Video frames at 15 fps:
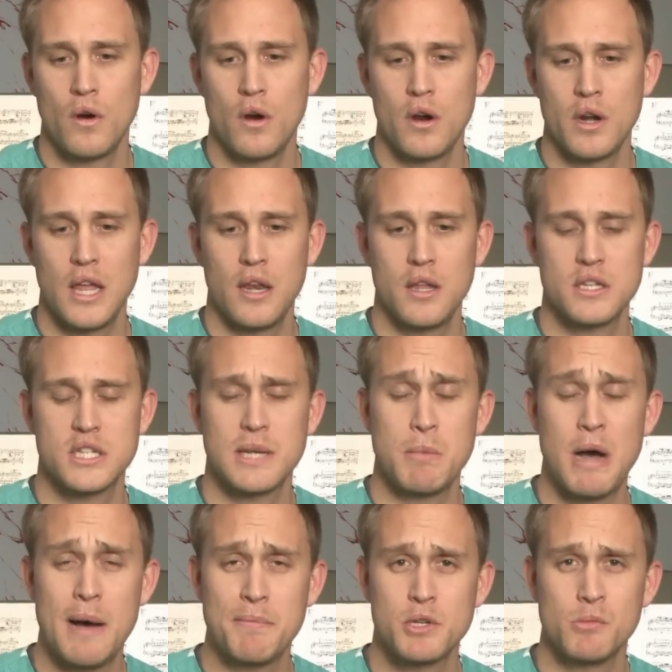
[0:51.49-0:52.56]
are getting
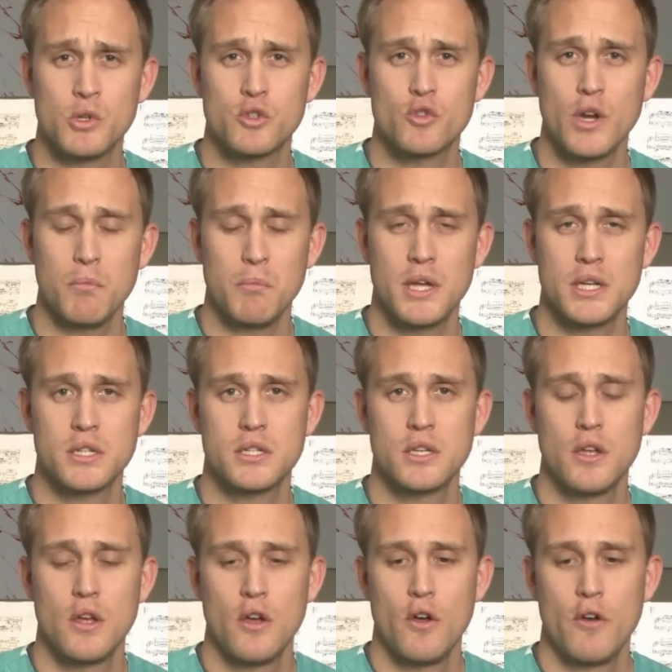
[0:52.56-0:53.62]
suboptimal treatment
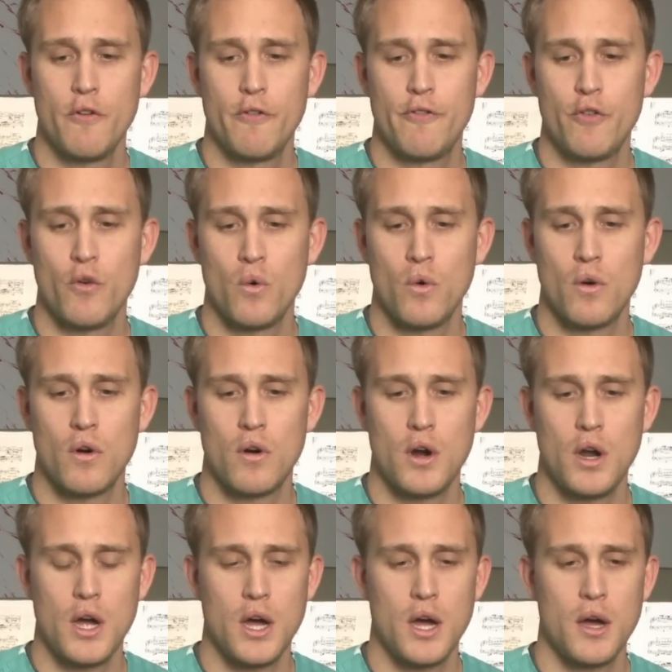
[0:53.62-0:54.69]

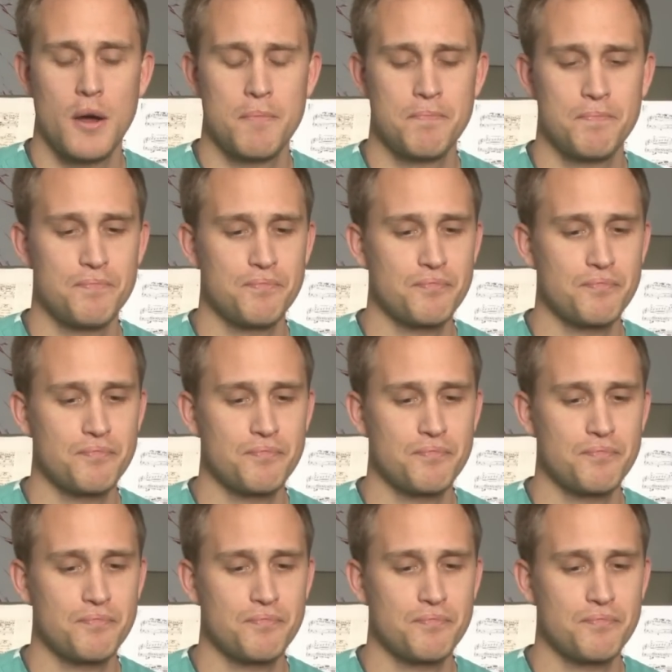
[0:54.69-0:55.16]
for